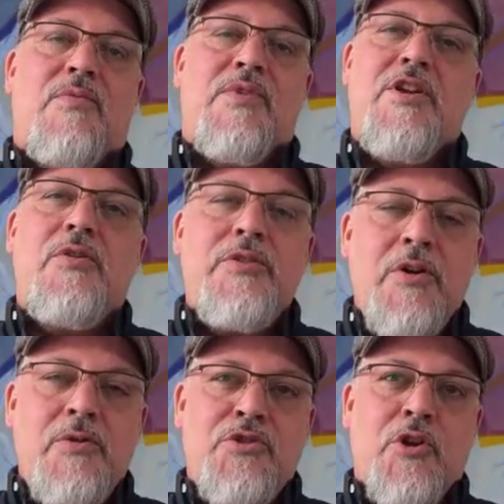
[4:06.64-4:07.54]
when you don't
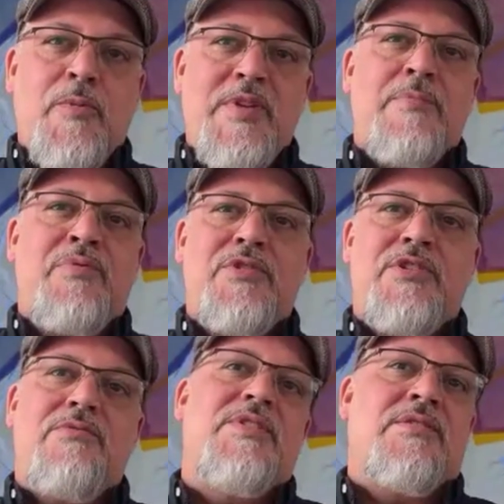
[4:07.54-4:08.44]
know German, they
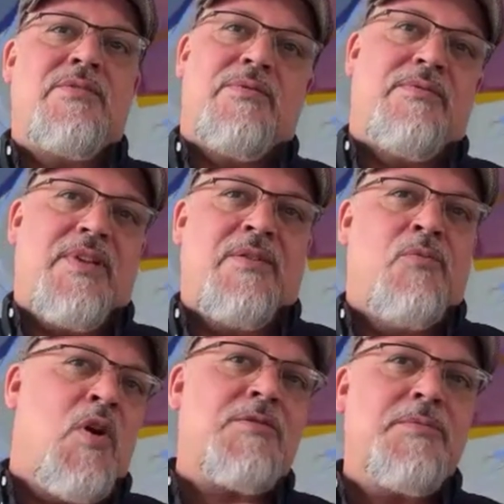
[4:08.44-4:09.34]
put you in this sort of
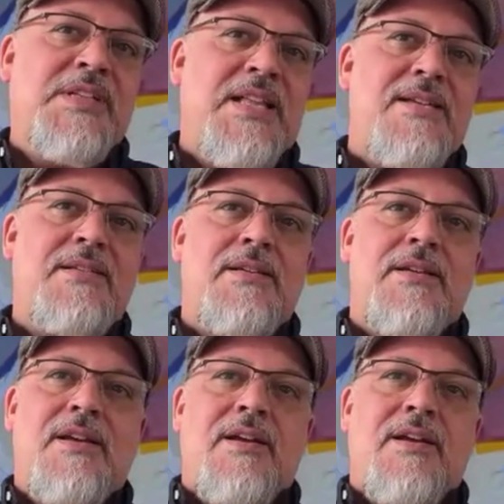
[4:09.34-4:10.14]
welcome class.